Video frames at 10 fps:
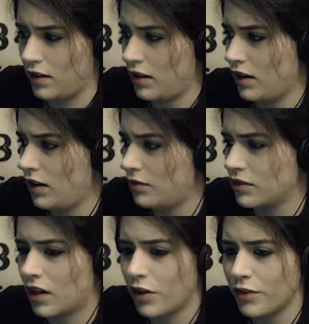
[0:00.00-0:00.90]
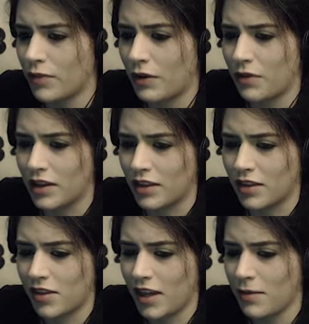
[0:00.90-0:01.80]
Well, going by what the
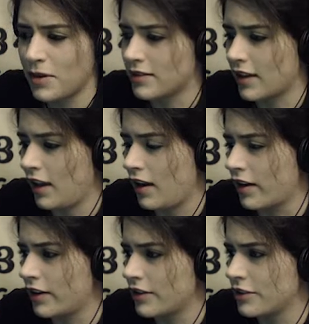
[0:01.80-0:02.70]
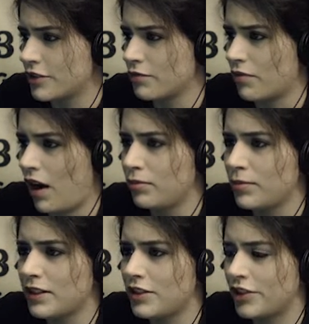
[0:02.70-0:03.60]
theme is here, you should
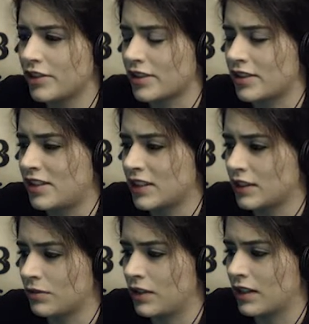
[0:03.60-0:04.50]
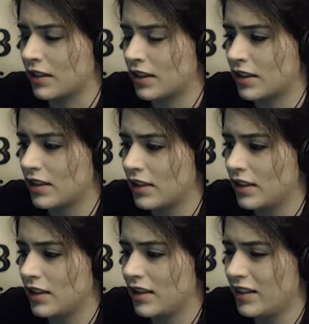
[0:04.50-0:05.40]
probably just stick with
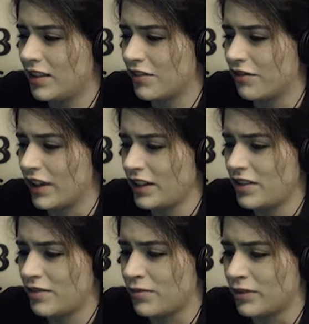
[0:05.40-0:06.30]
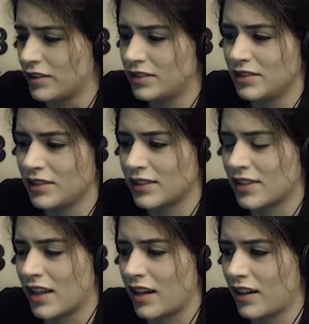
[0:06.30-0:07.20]
the vegetable
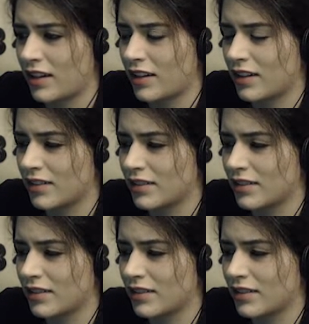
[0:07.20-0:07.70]
aesthetic.